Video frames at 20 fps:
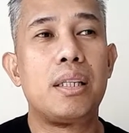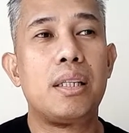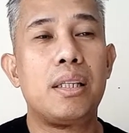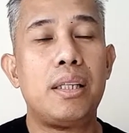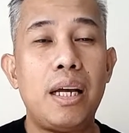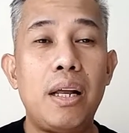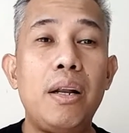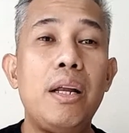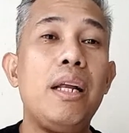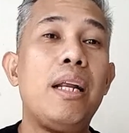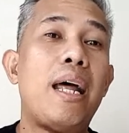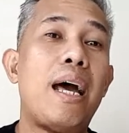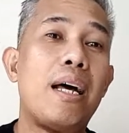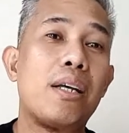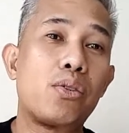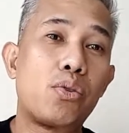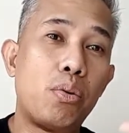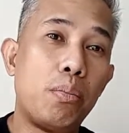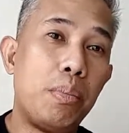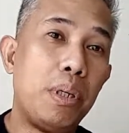then it
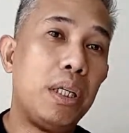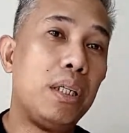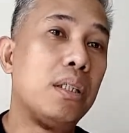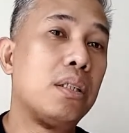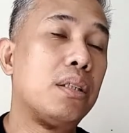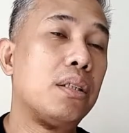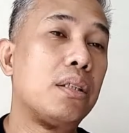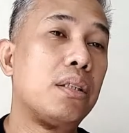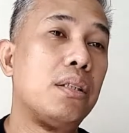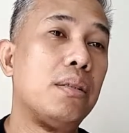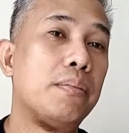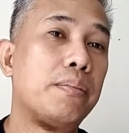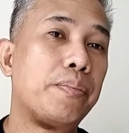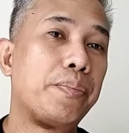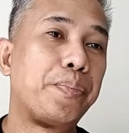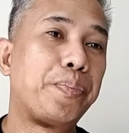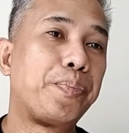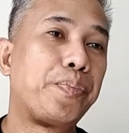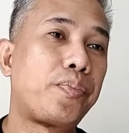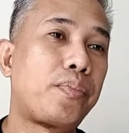has to be in the system.
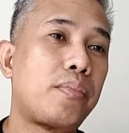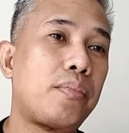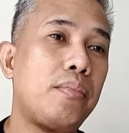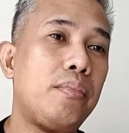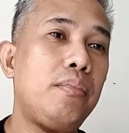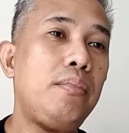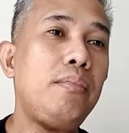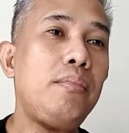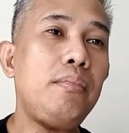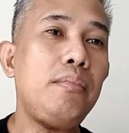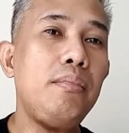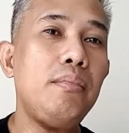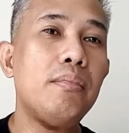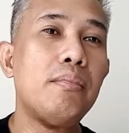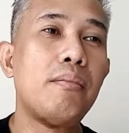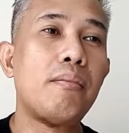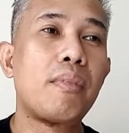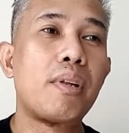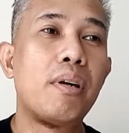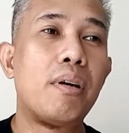
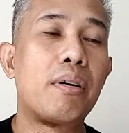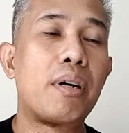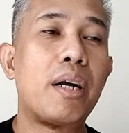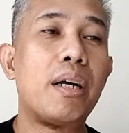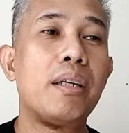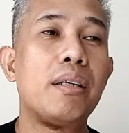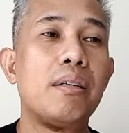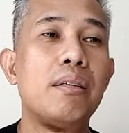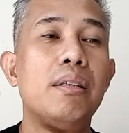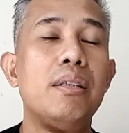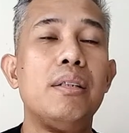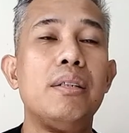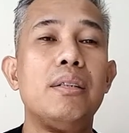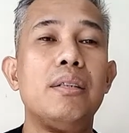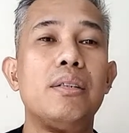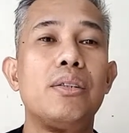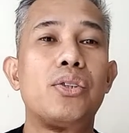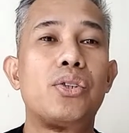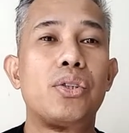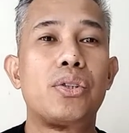All right.
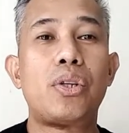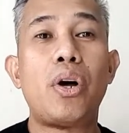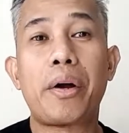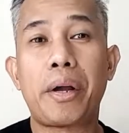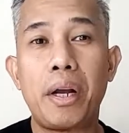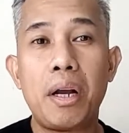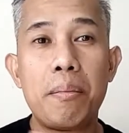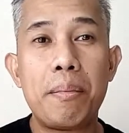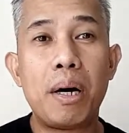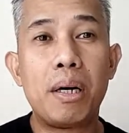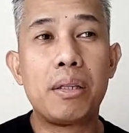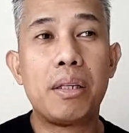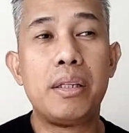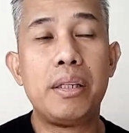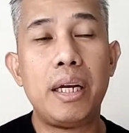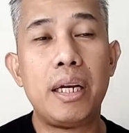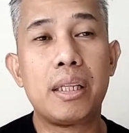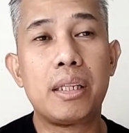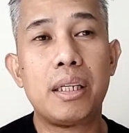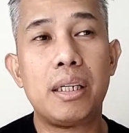So talking about the
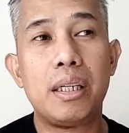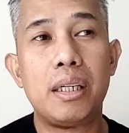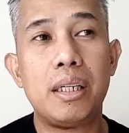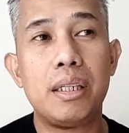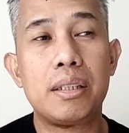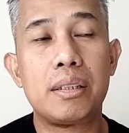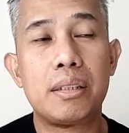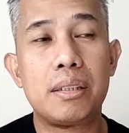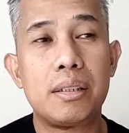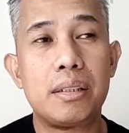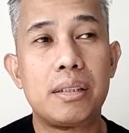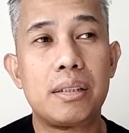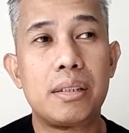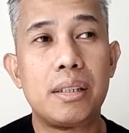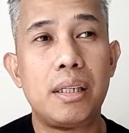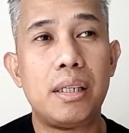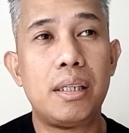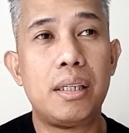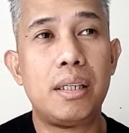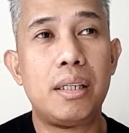data,
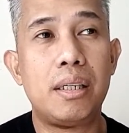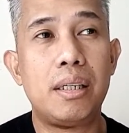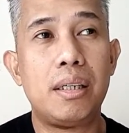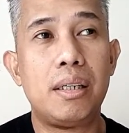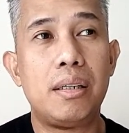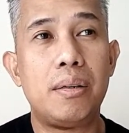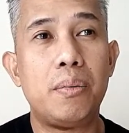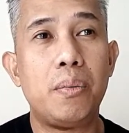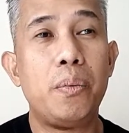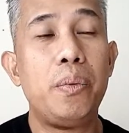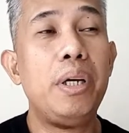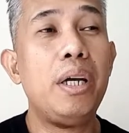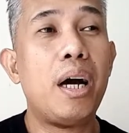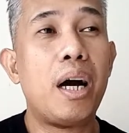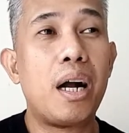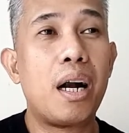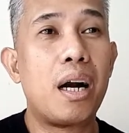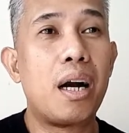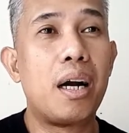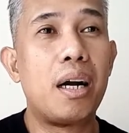we
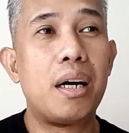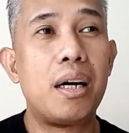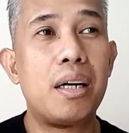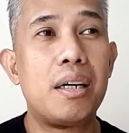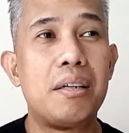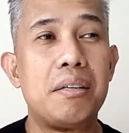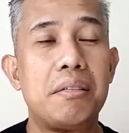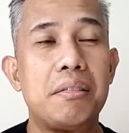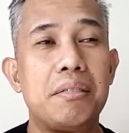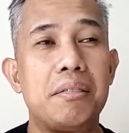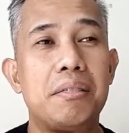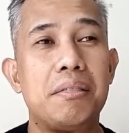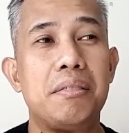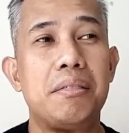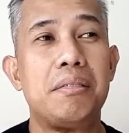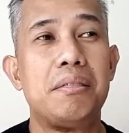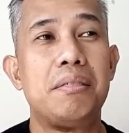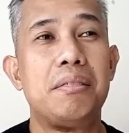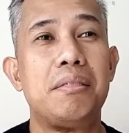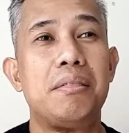are
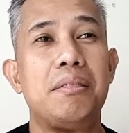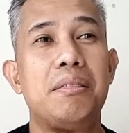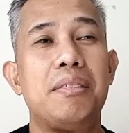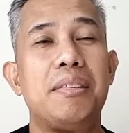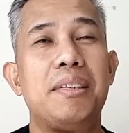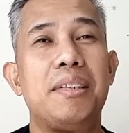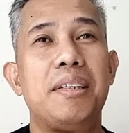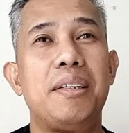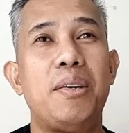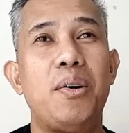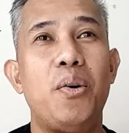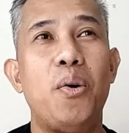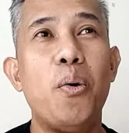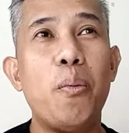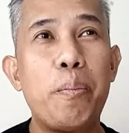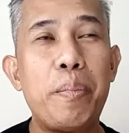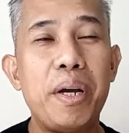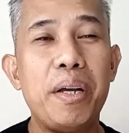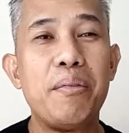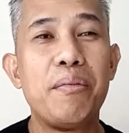
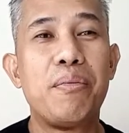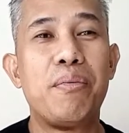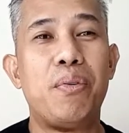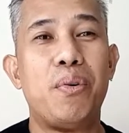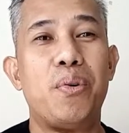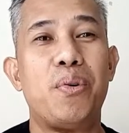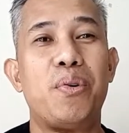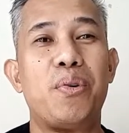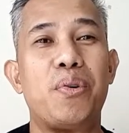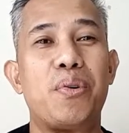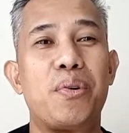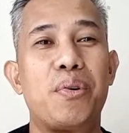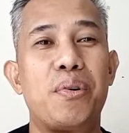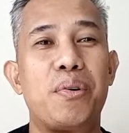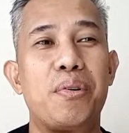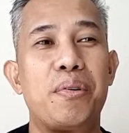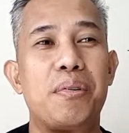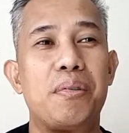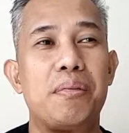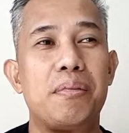open for